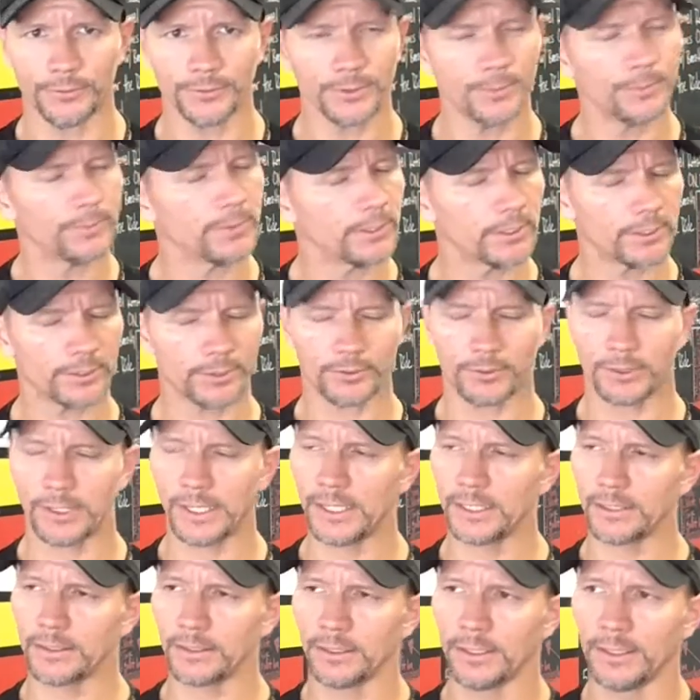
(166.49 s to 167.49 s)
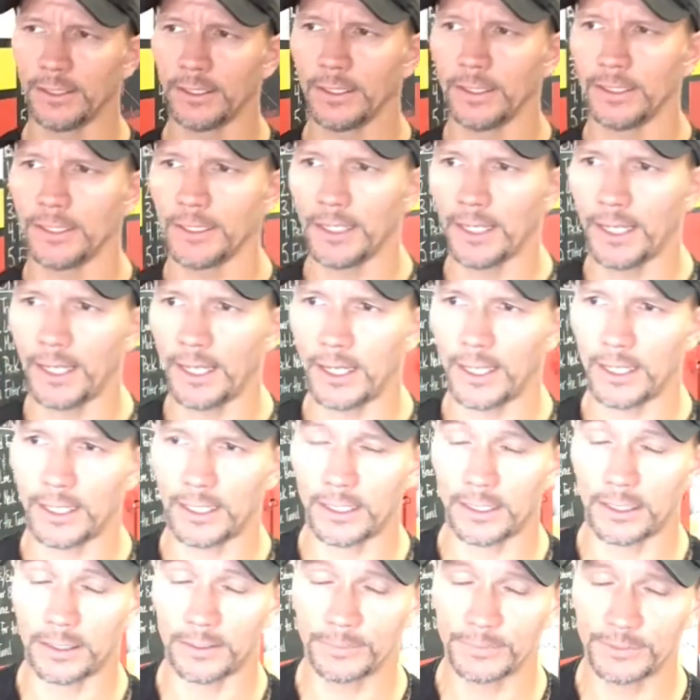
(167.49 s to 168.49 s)
It'd be a great
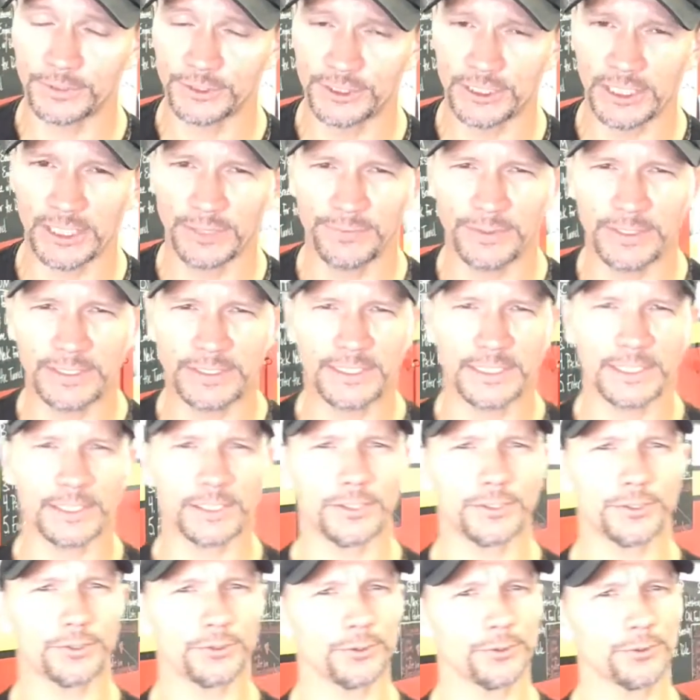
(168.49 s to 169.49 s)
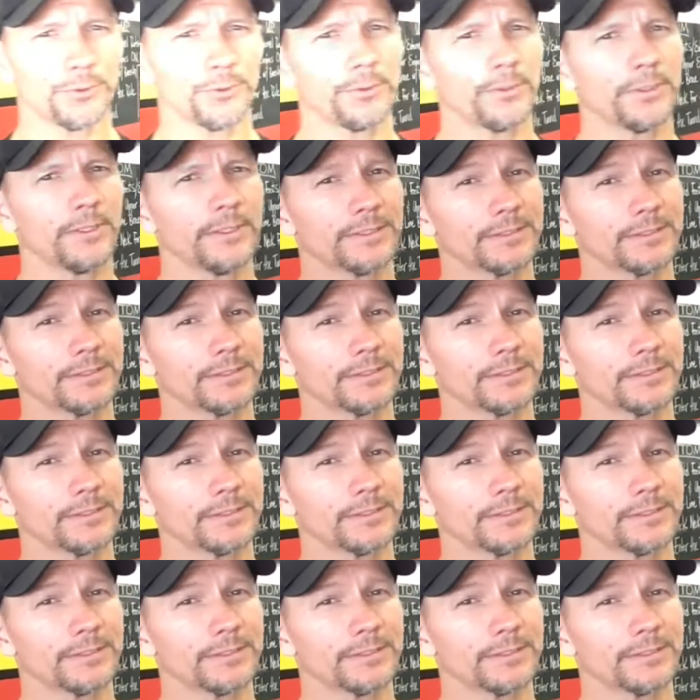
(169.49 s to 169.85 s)
GVT to do.